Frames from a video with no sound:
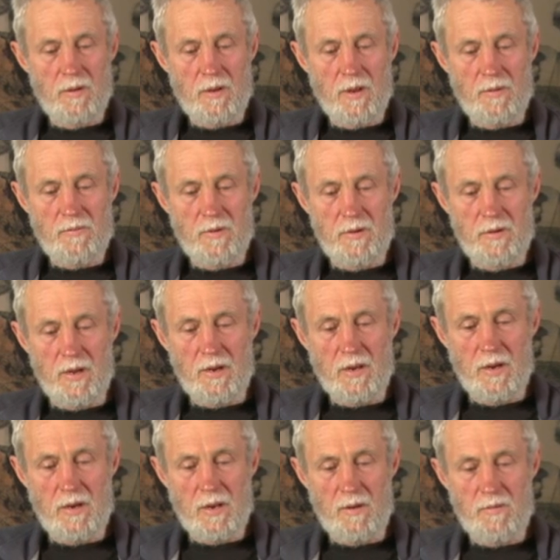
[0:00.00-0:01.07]
after a
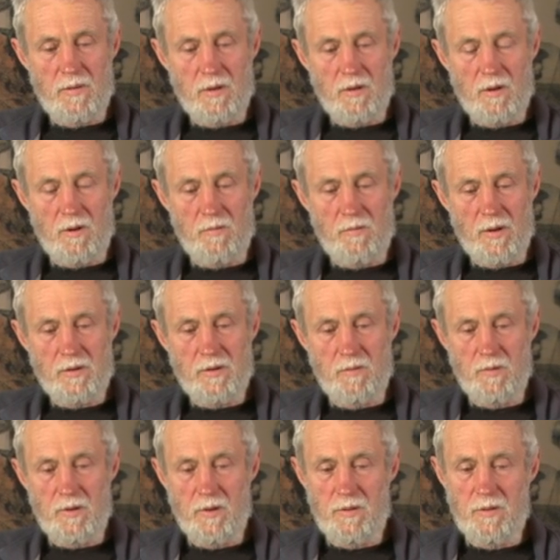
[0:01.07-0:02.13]
decade after the gold rush,
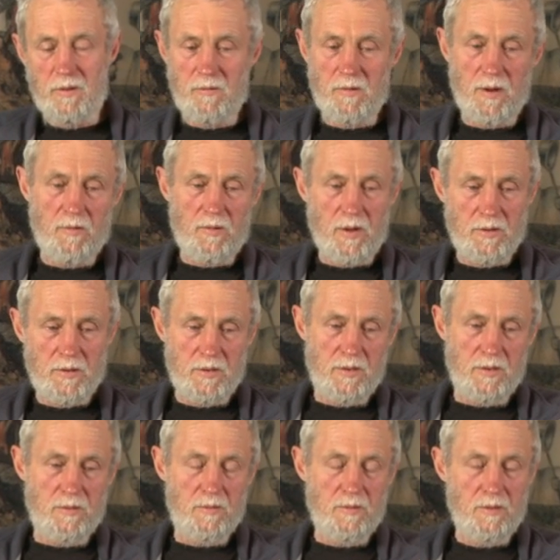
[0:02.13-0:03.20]
and when you think railways had
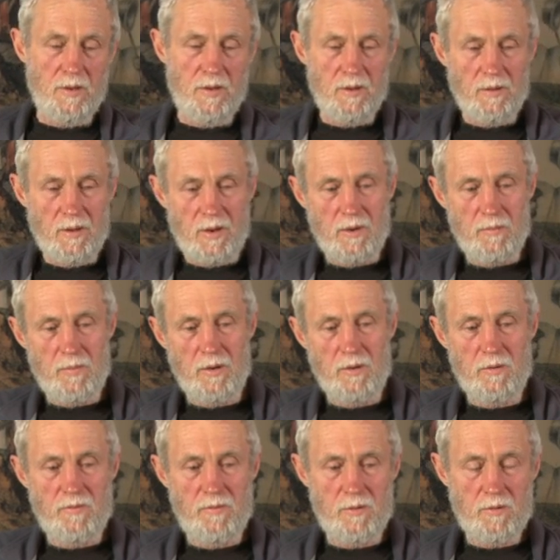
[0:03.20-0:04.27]
just, you know, only
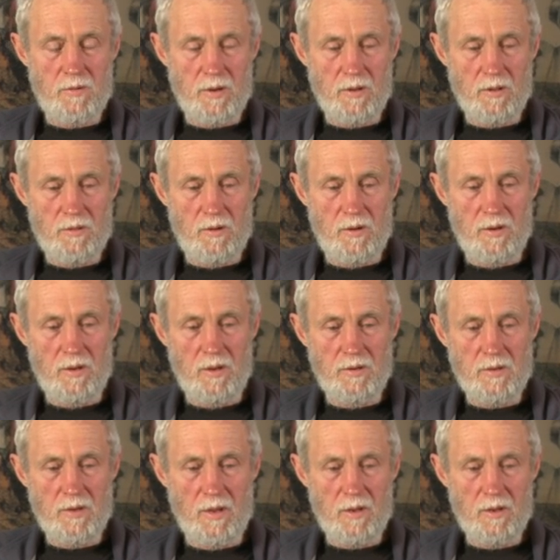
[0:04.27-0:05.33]
been for 20 or 30
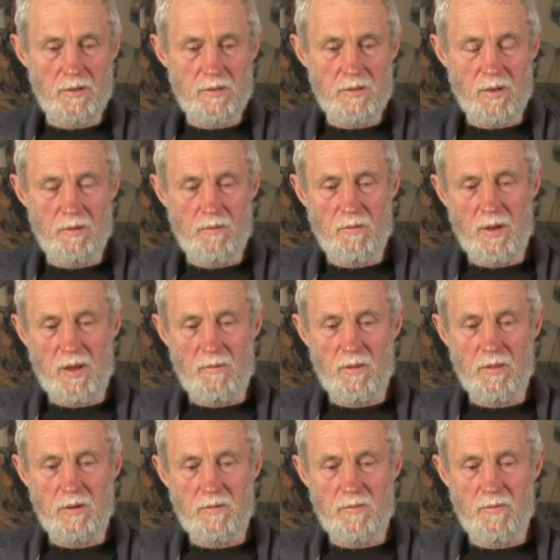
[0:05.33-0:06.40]
years in England, so we're
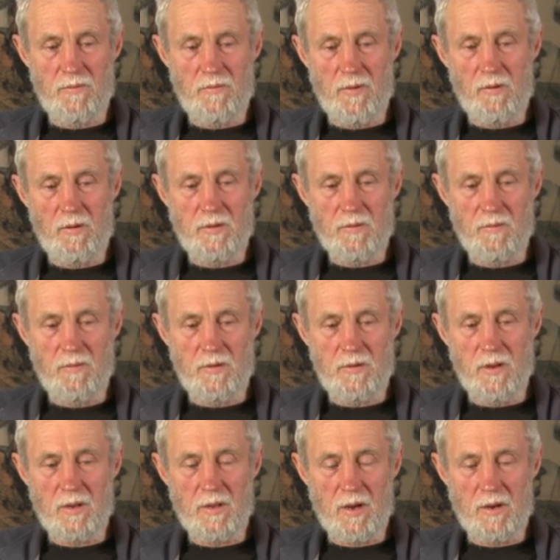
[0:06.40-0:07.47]
having this very
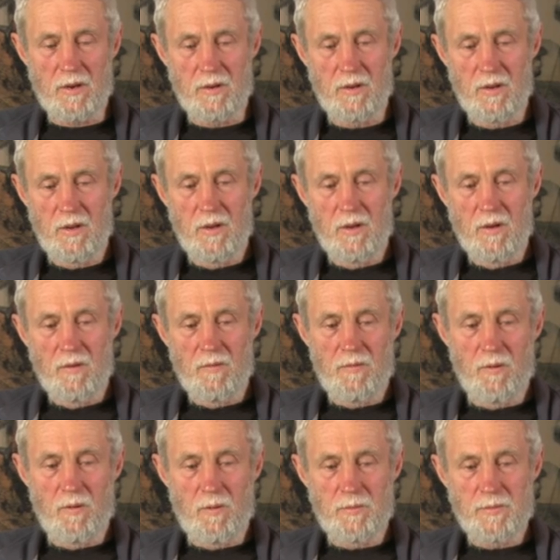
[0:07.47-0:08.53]
sophisticated
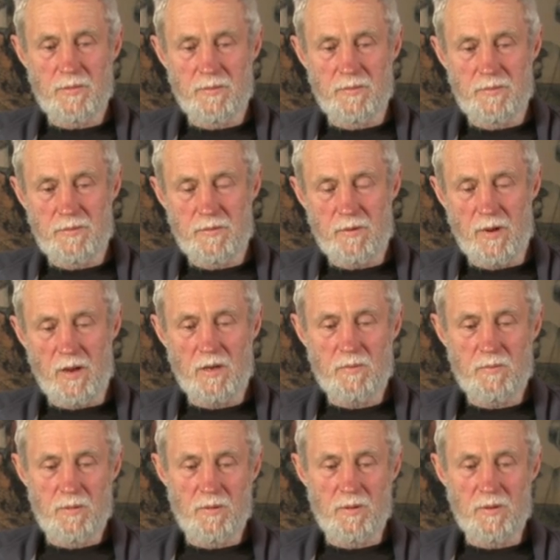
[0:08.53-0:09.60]
forms of
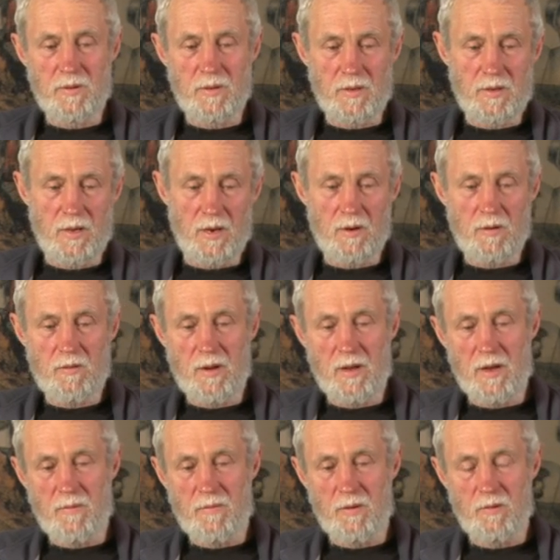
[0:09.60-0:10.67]
transport and the
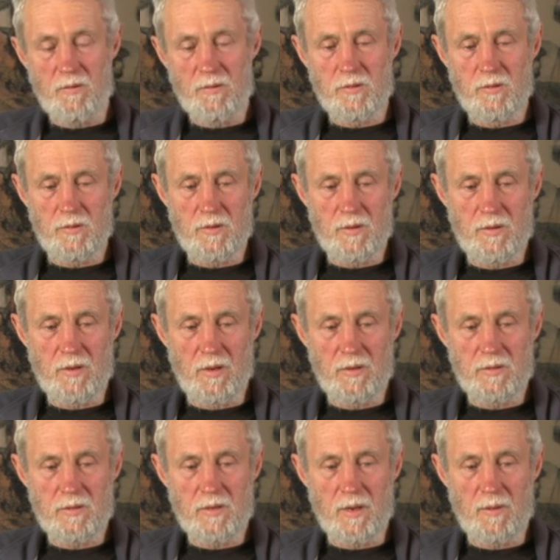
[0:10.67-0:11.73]
telegraph and all sorts of
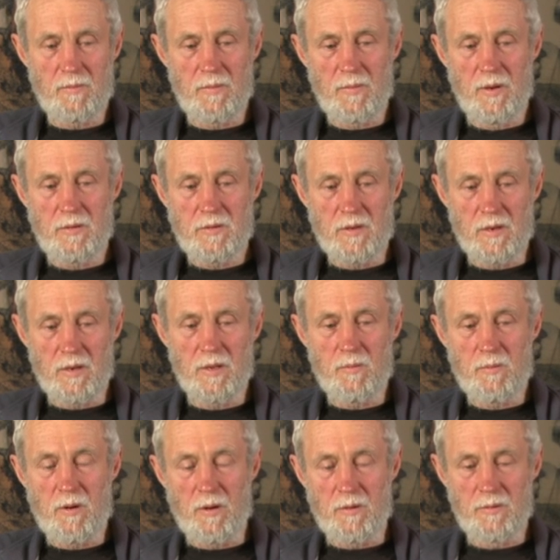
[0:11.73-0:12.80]
things come instantly
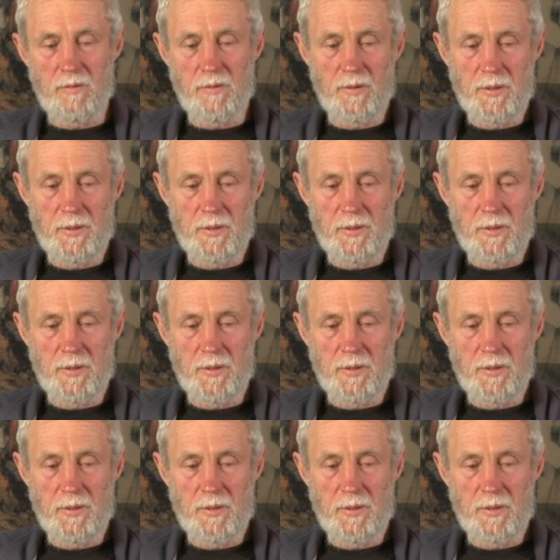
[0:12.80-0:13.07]
upon